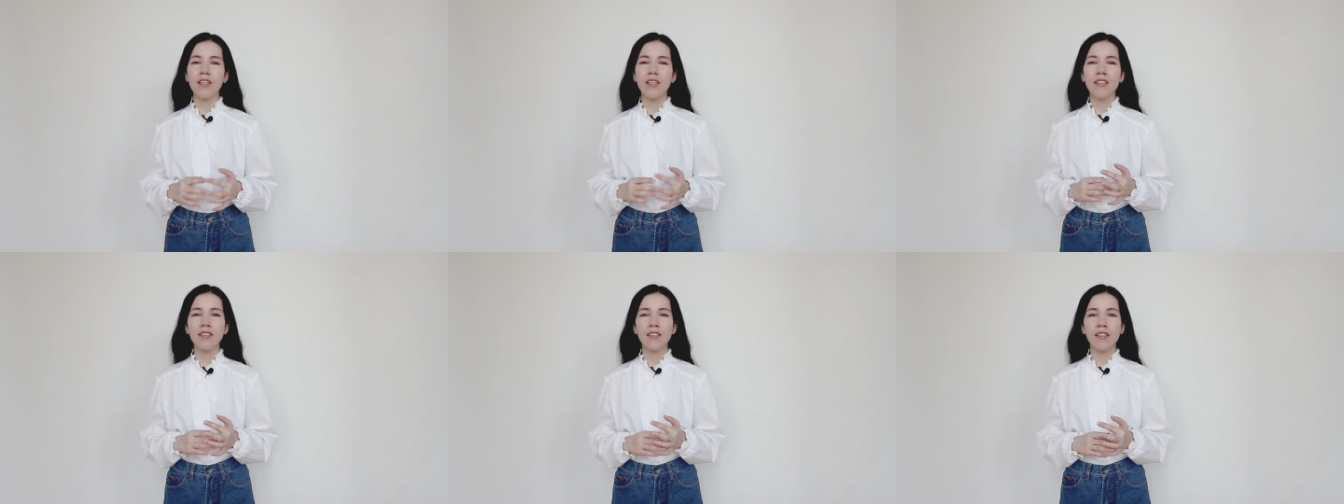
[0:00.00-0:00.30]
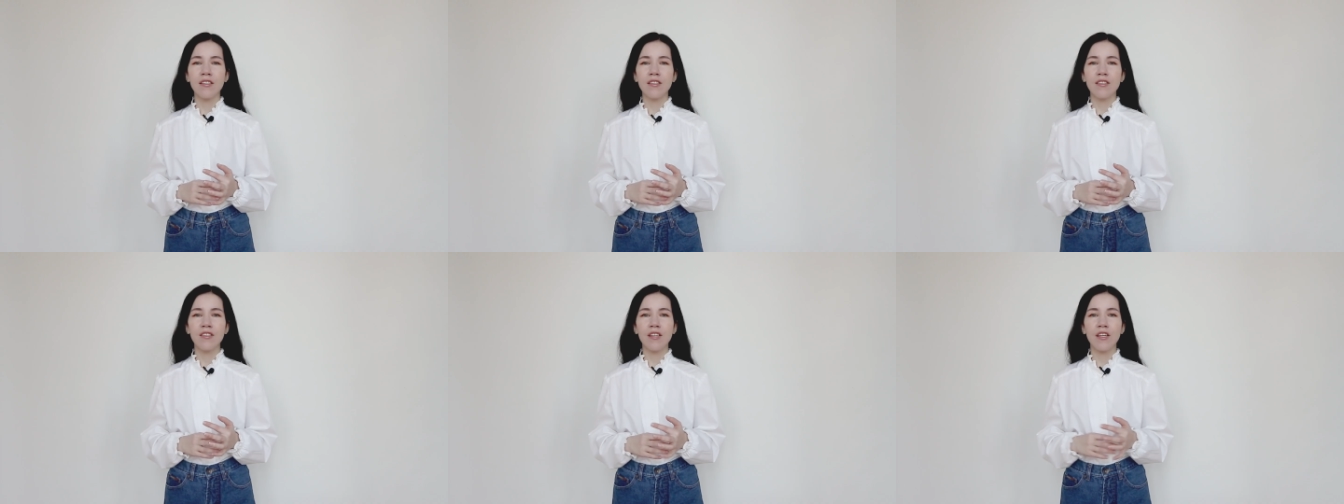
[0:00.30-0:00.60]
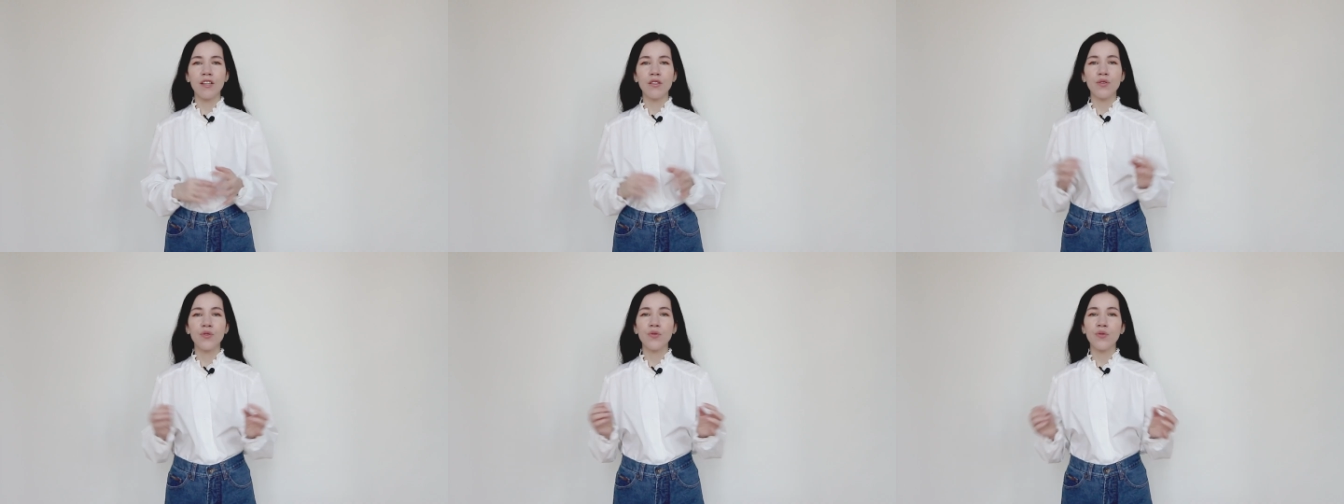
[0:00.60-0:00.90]
isn't
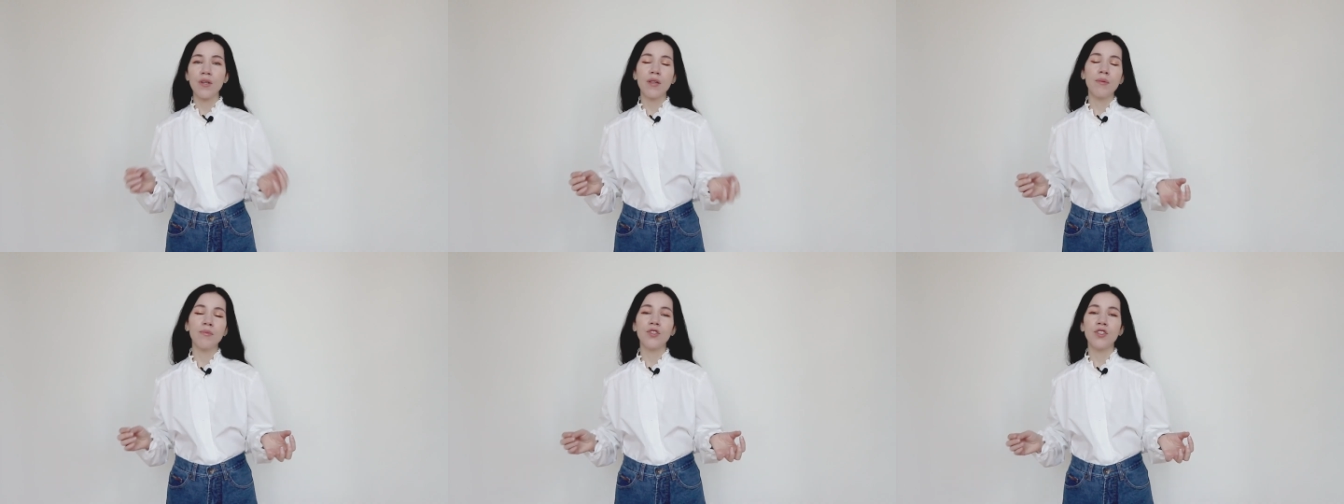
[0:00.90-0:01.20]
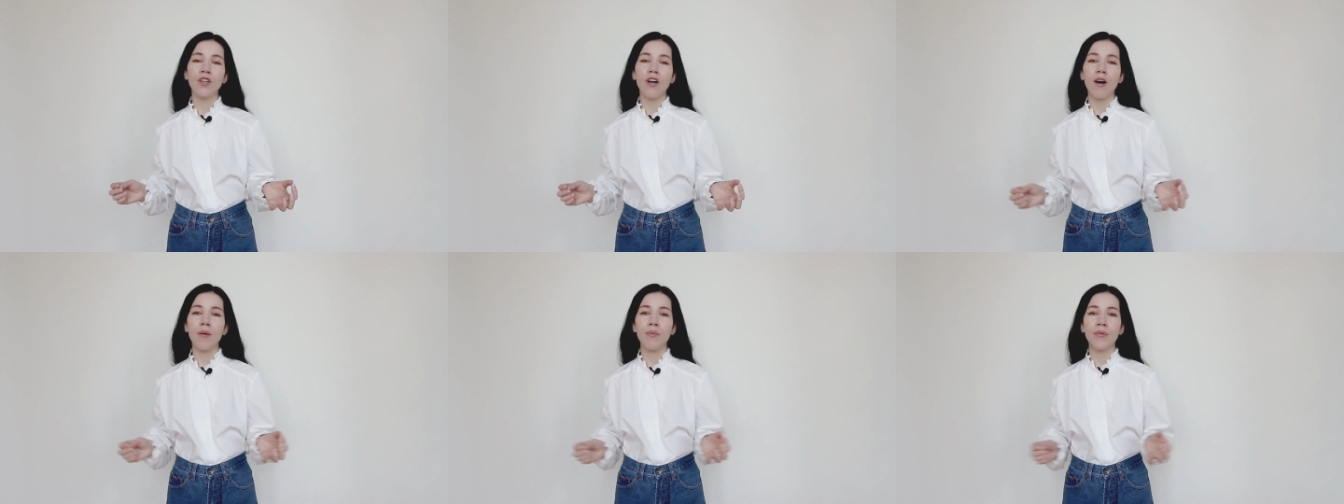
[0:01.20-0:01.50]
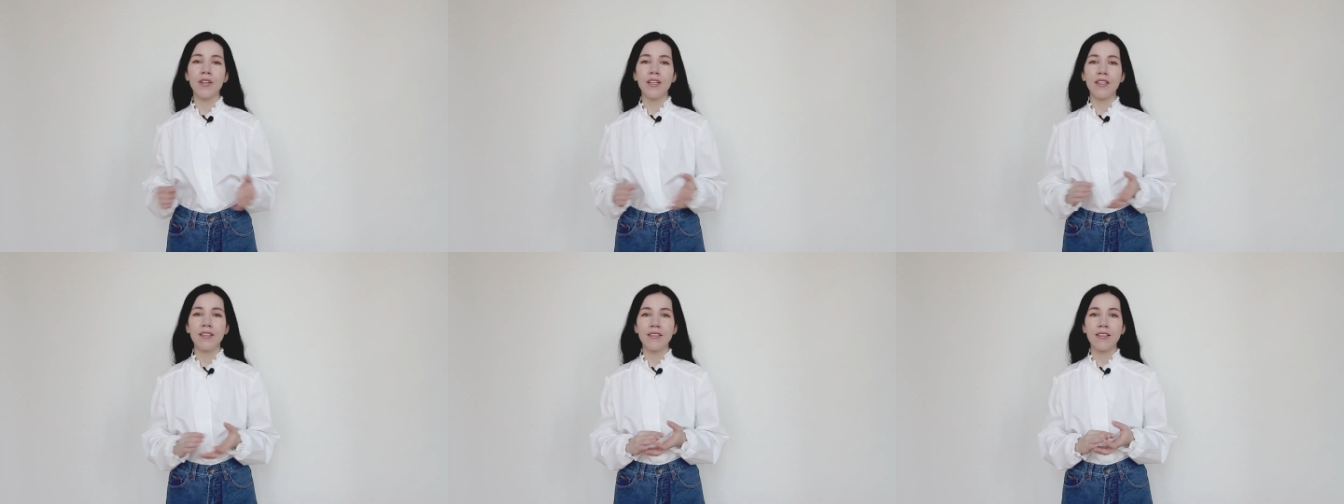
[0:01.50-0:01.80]
a dream
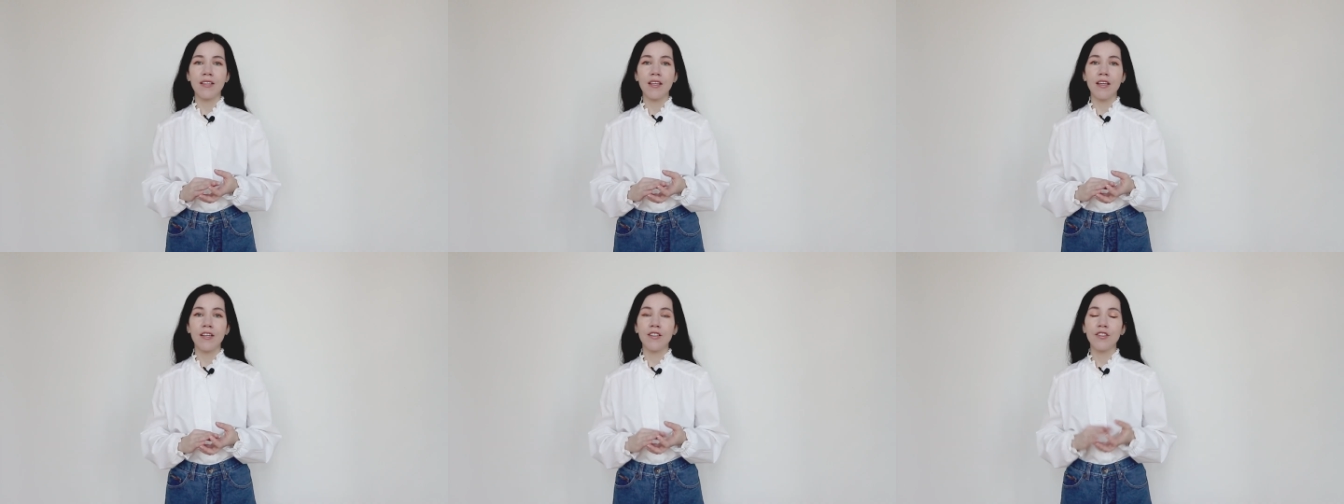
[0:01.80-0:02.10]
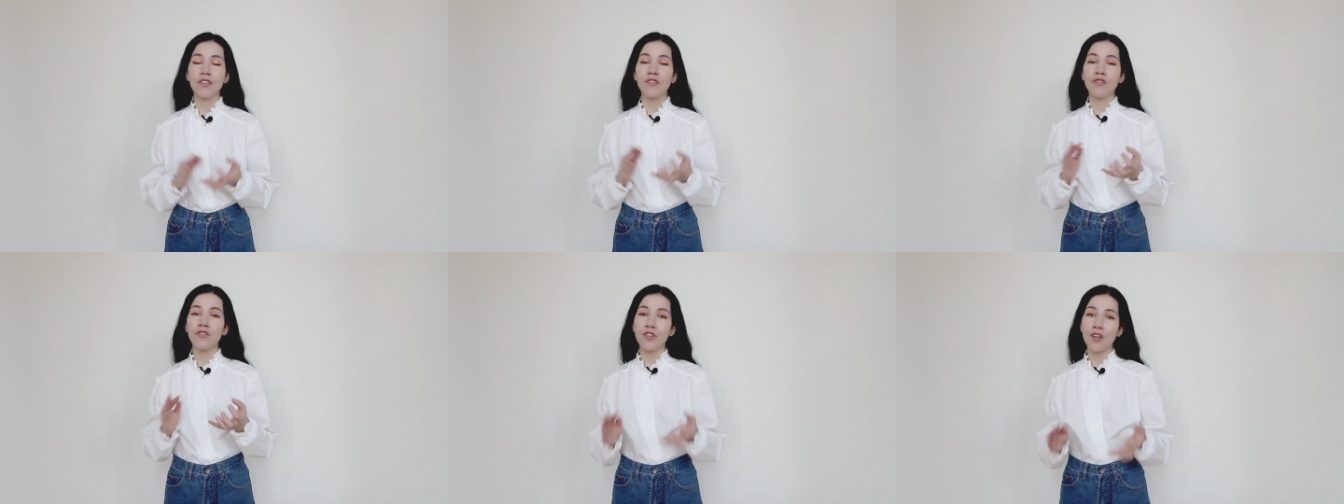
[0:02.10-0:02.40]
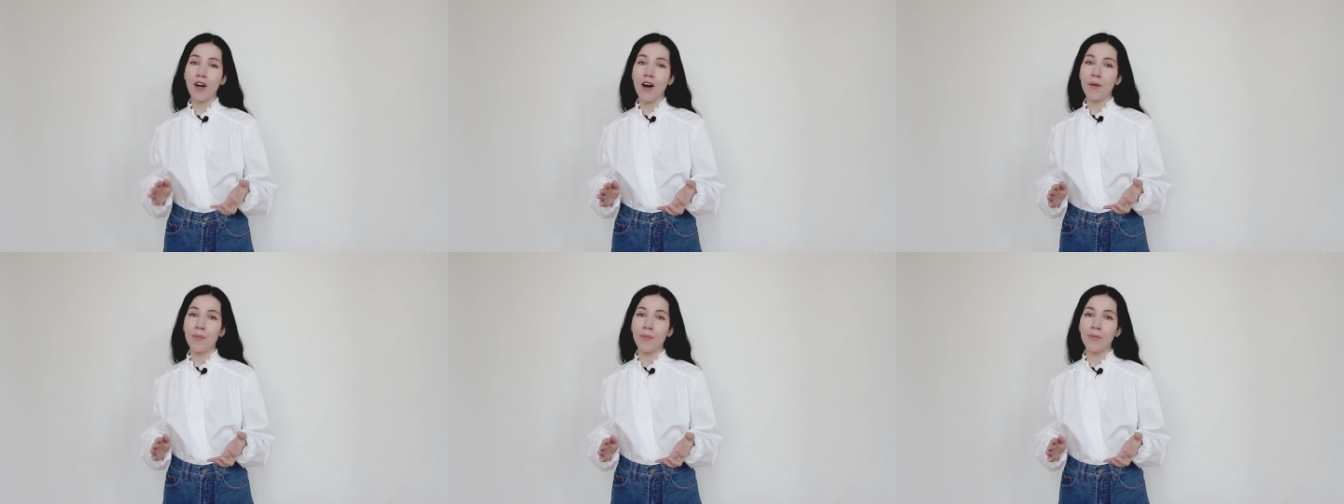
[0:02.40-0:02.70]
job, it's a
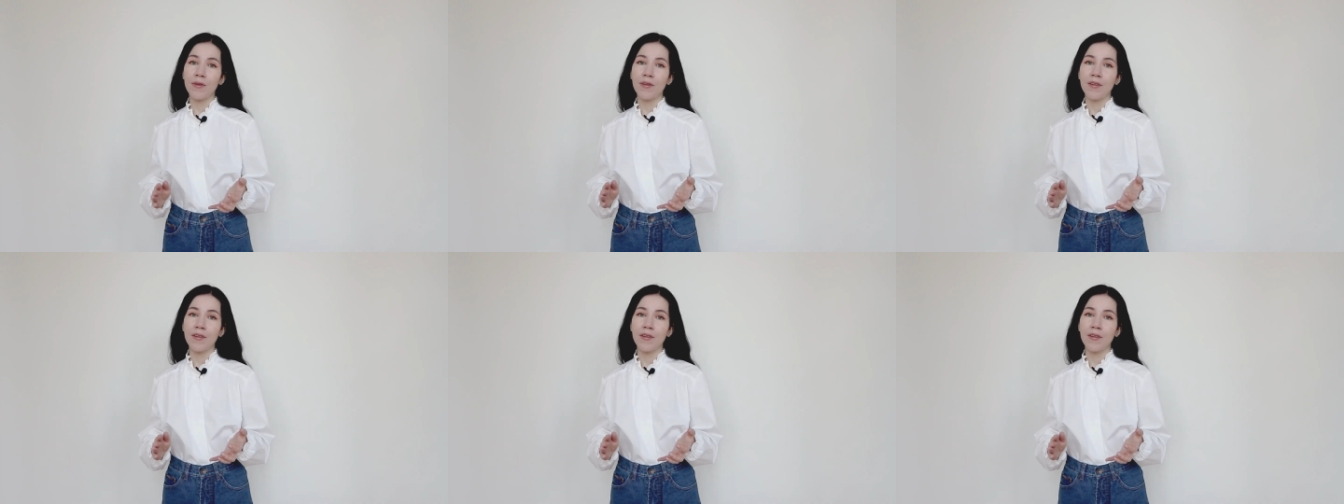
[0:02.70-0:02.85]
job.